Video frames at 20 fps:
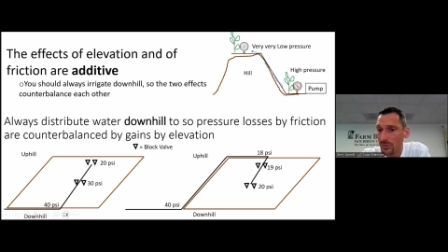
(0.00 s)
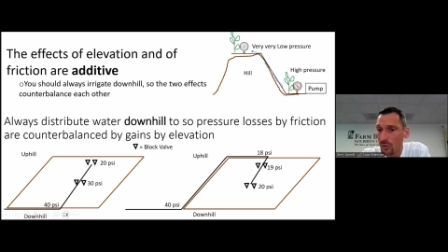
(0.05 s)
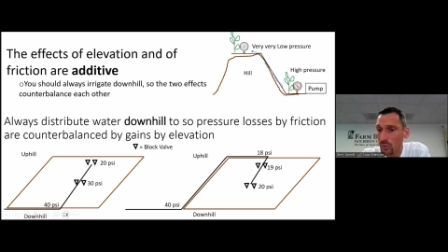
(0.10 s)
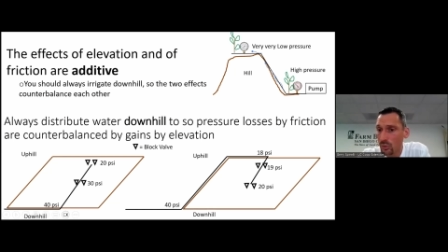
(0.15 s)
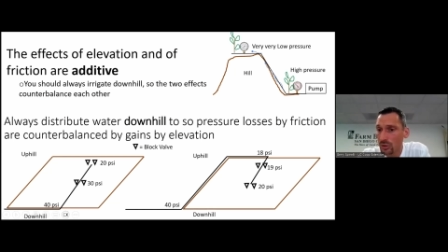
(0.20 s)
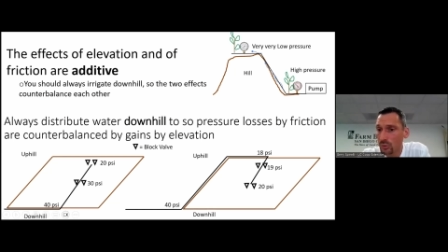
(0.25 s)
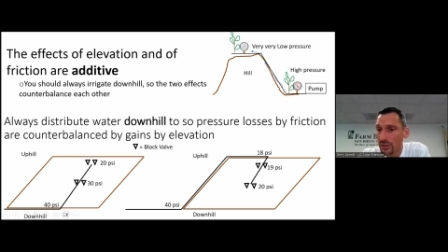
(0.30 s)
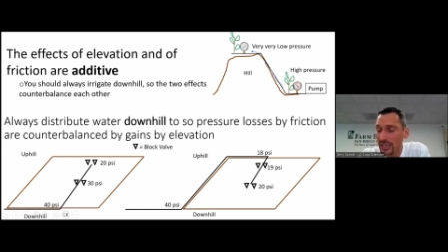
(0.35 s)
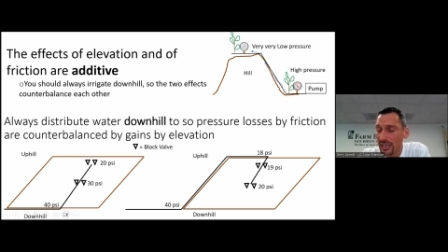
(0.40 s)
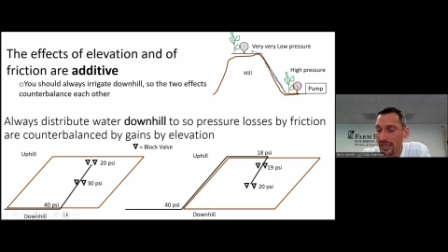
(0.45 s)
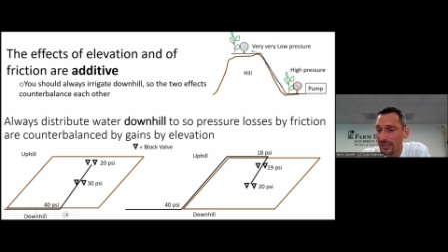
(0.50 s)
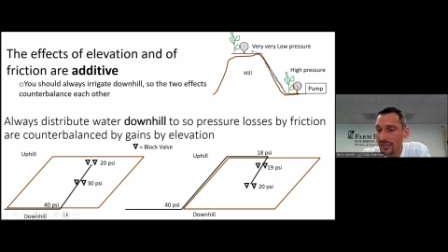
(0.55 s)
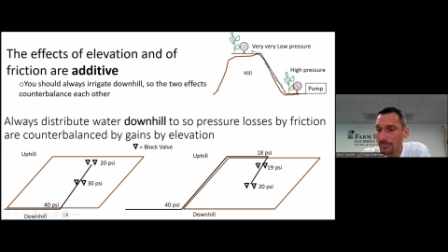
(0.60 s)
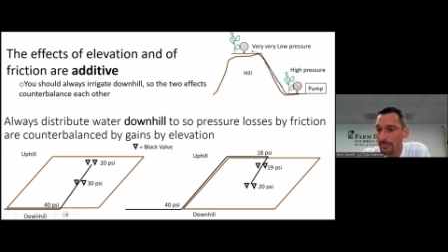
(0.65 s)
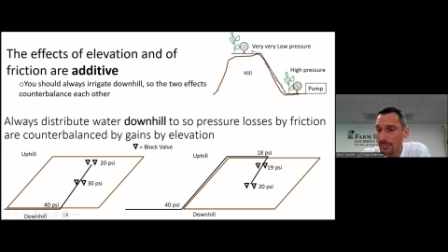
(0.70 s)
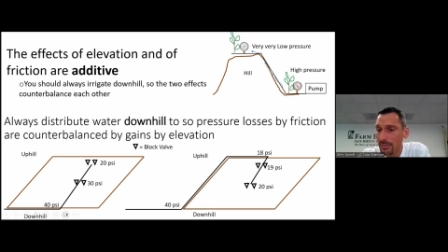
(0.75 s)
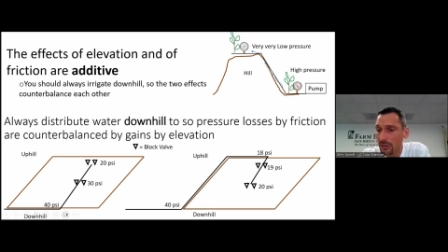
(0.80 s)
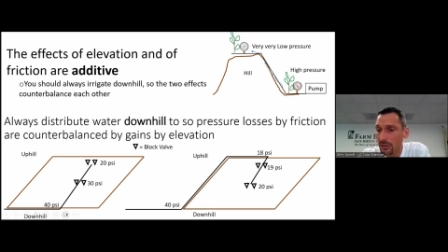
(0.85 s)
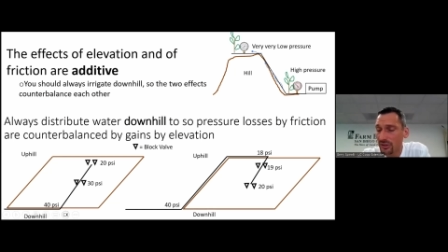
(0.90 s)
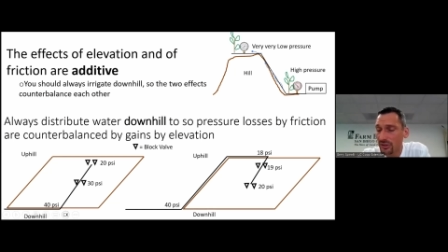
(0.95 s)
What we care
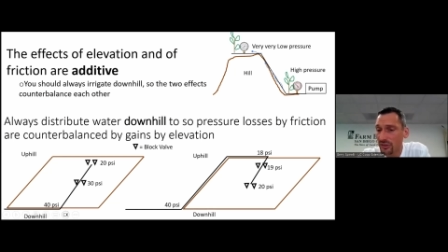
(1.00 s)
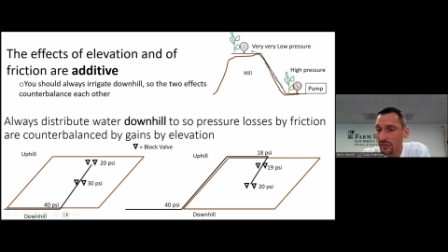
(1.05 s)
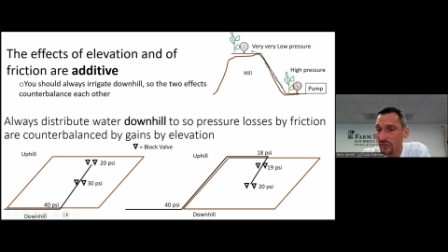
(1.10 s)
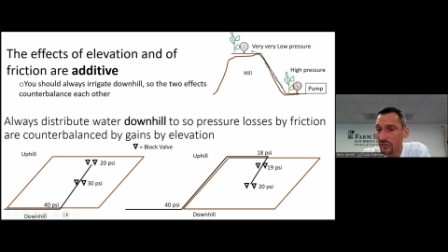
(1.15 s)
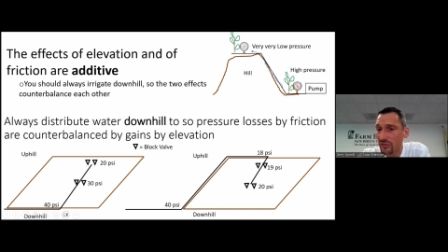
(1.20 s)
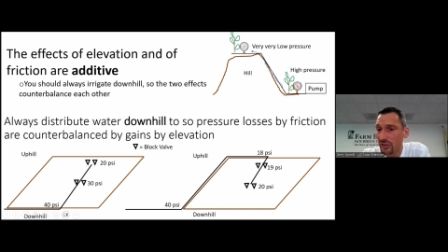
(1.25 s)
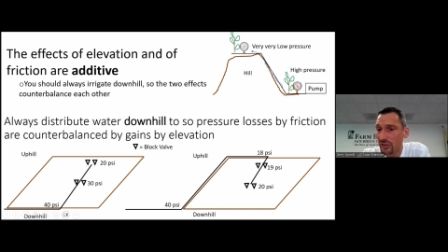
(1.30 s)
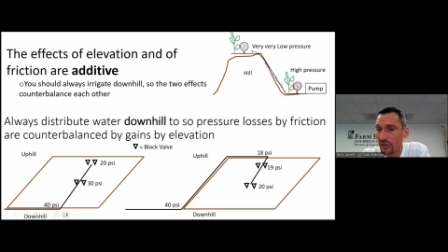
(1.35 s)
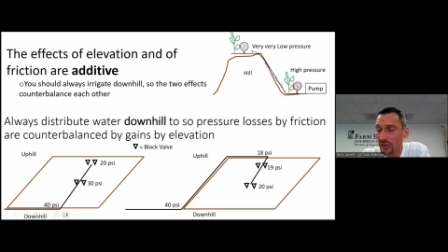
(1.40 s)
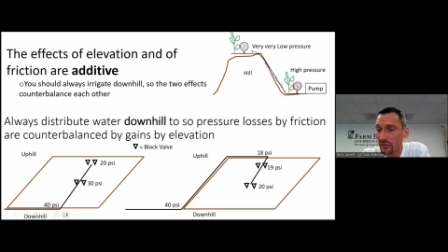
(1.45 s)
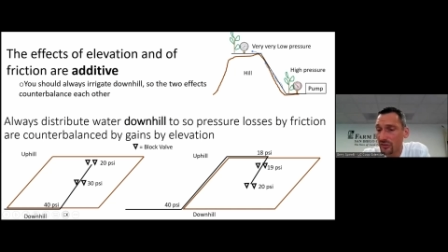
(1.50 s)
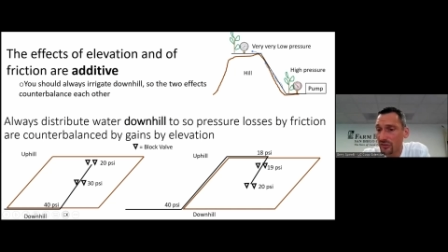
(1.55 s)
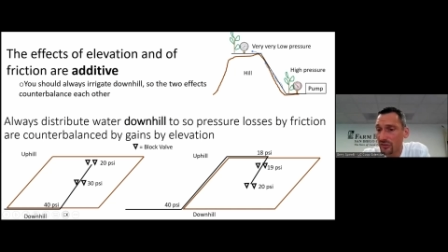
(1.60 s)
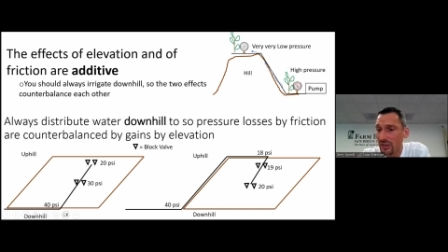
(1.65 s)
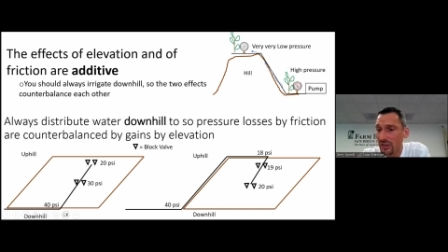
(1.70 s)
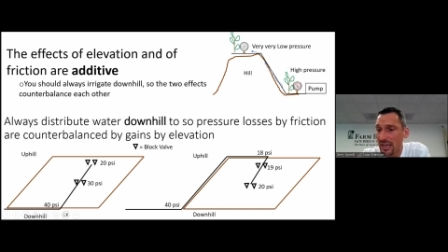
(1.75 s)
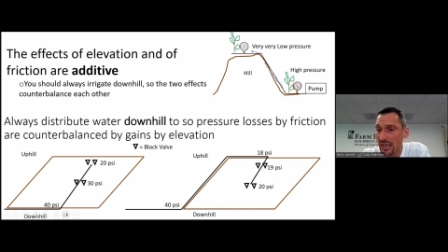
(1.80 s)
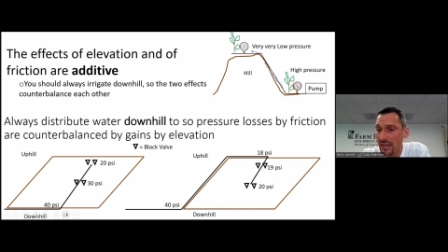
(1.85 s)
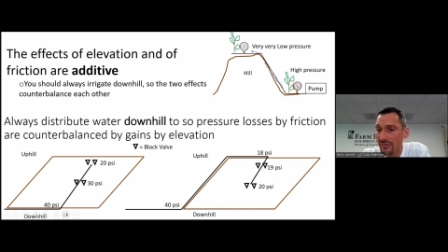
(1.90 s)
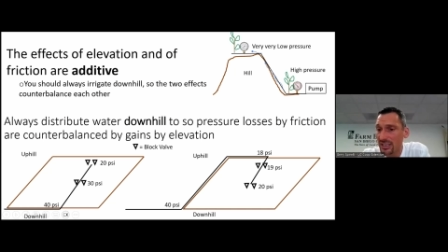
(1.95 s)
about is,
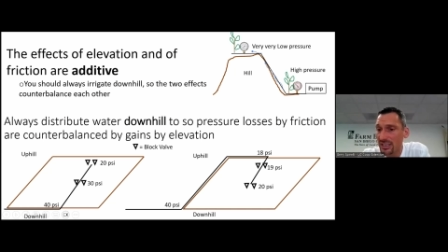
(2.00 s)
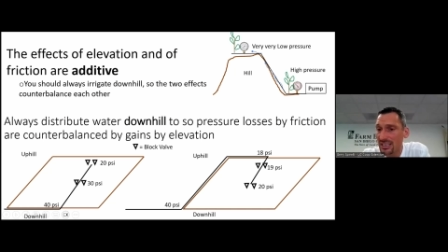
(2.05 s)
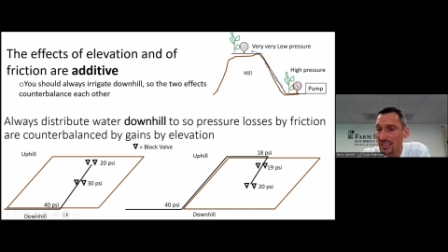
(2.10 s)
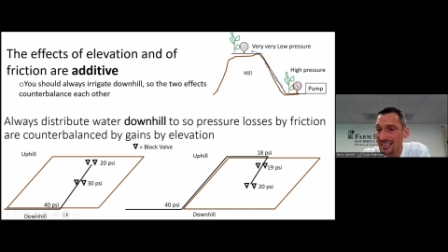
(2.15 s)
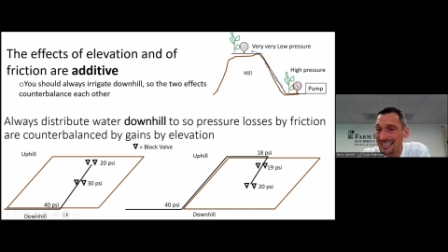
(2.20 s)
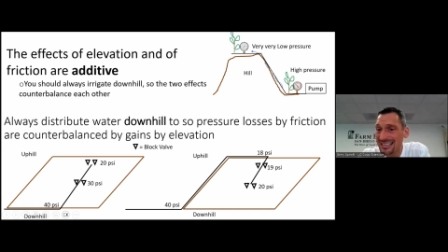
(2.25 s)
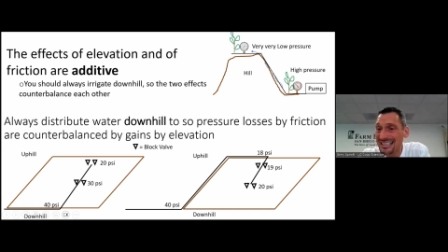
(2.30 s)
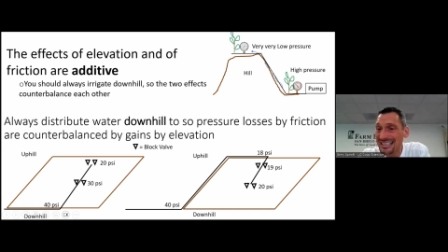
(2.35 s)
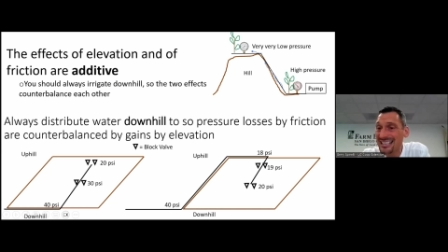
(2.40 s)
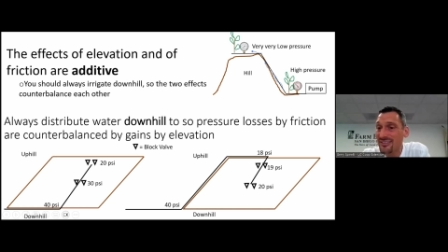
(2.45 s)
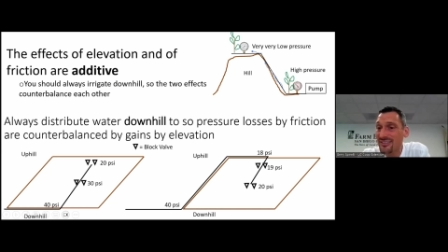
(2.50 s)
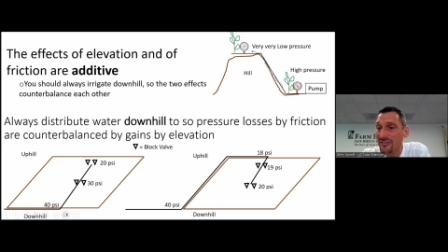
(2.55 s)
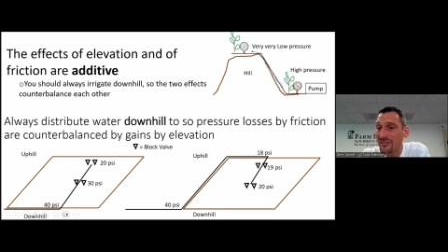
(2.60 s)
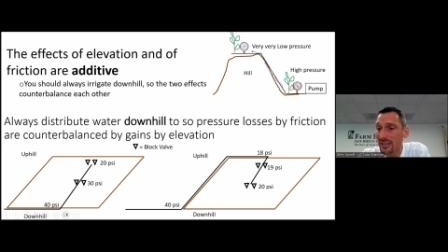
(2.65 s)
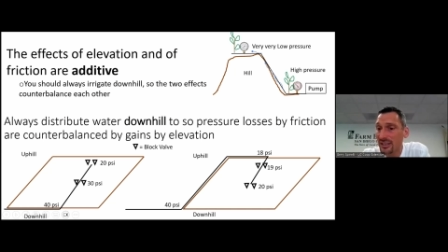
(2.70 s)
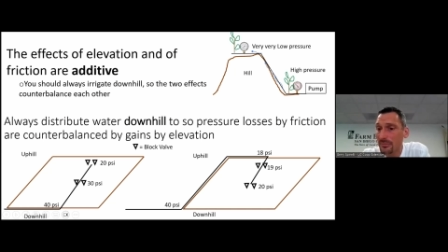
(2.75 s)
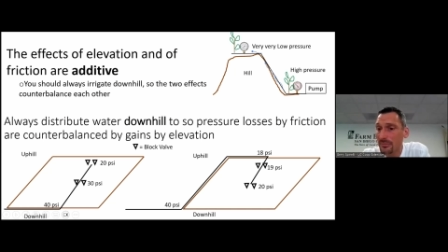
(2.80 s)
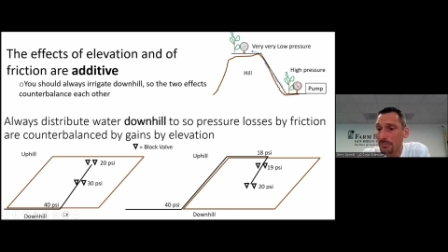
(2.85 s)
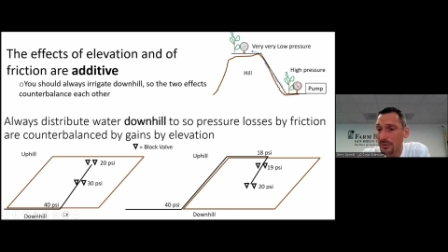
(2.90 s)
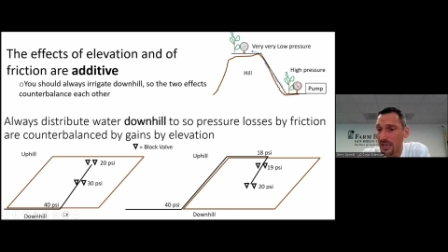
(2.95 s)
is having
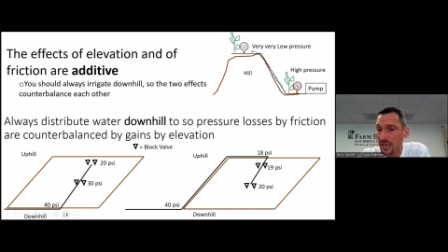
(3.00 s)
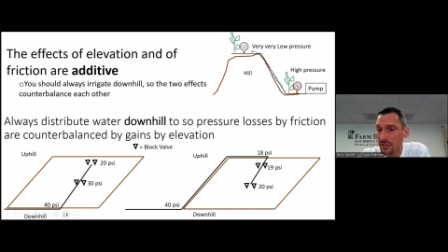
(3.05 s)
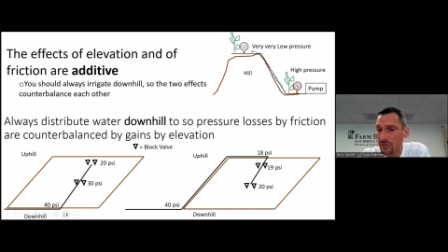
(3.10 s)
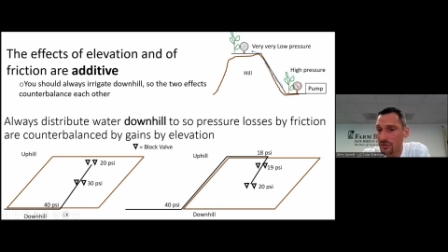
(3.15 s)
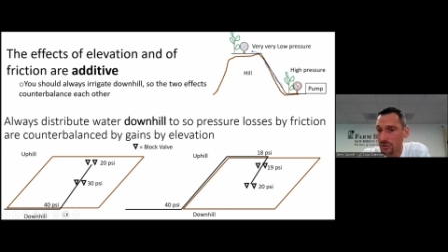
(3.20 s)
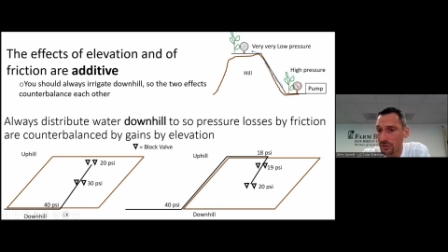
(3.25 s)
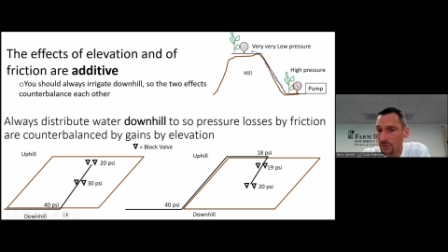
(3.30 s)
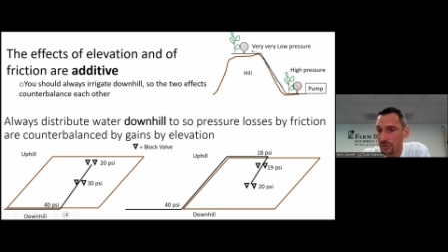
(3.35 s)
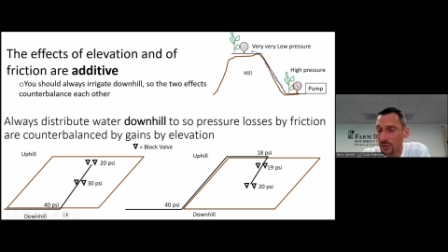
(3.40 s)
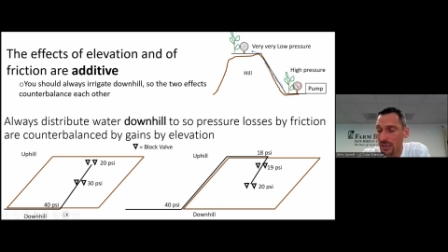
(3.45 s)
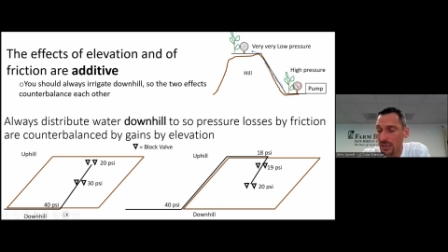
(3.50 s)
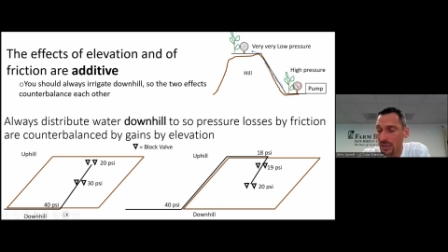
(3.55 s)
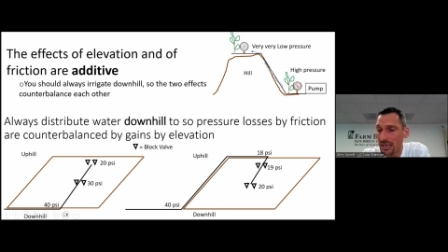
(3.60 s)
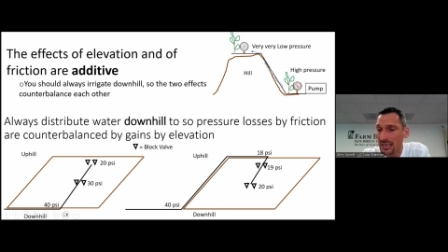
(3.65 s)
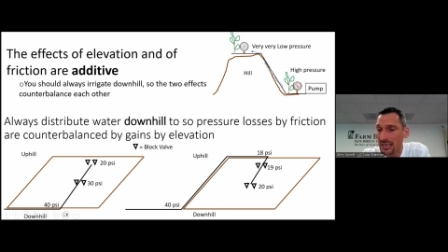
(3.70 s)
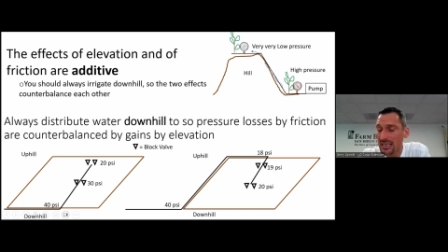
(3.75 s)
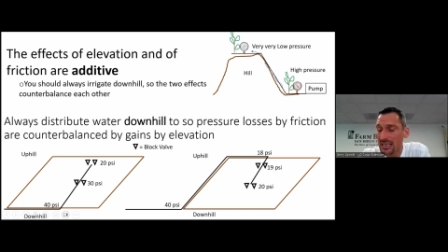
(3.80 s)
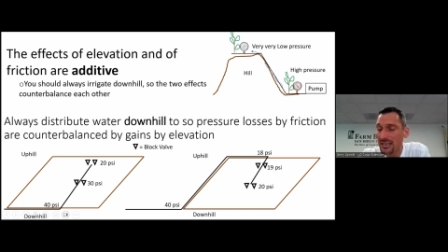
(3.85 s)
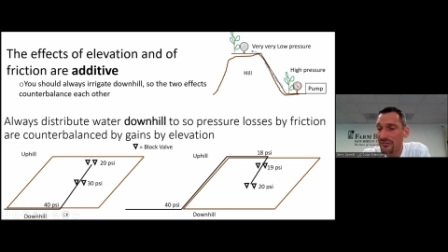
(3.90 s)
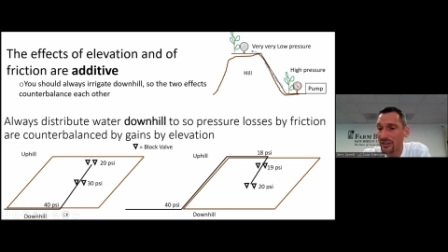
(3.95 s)
even pressure,
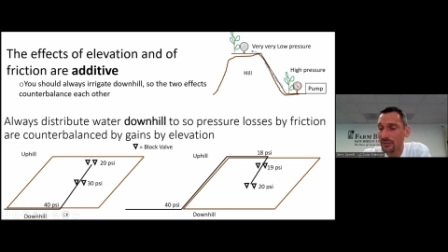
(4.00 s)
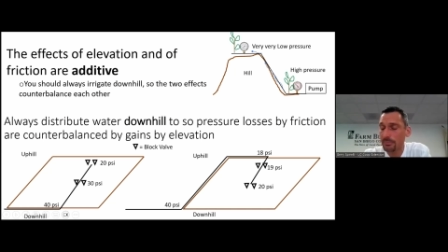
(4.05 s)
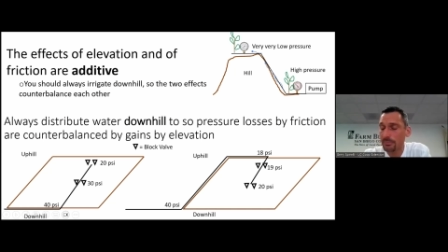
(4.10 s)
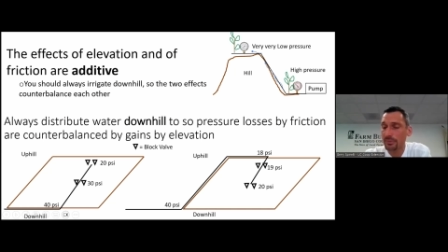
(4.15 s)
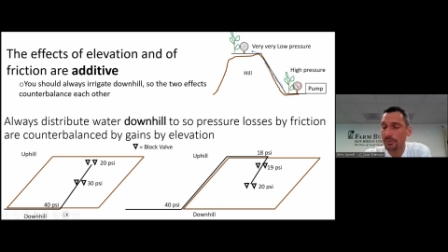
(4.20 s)
even